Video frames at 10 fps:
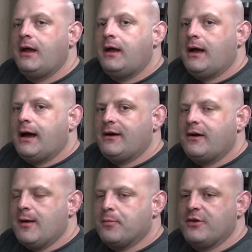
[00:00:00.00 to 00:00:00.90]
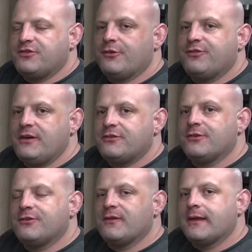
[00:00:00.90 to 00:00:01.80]
operational
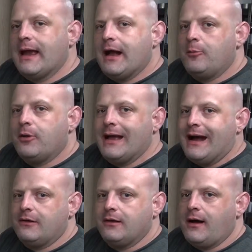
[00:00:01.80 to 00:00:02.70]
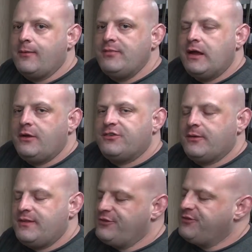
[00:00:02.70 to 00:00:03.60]
features for the Cowboy Outlaw.
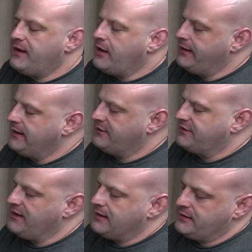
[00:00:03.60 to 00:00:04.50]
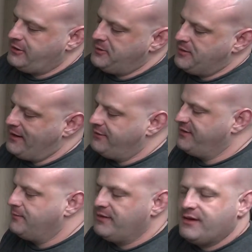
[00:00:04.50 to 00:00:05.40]
So in this video I'd like to talk a little bit about
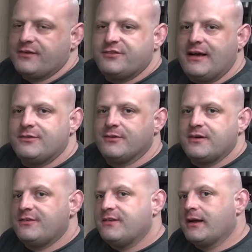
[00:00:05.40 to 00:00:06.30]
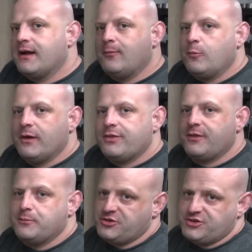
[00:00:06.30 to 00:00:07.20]
some of the accessories that come with
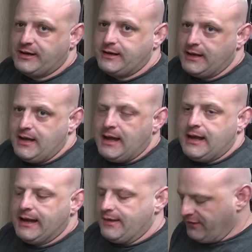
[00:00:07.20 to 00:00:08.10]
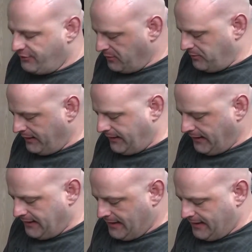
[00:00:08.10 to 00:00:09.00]
the machine. Again, this would
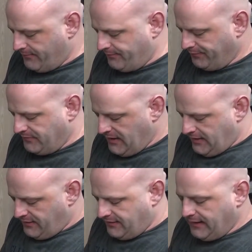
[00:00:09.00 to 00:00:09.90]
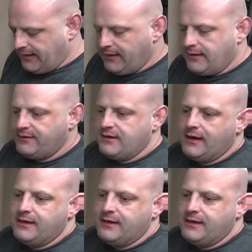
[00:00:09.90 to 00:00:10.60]
be the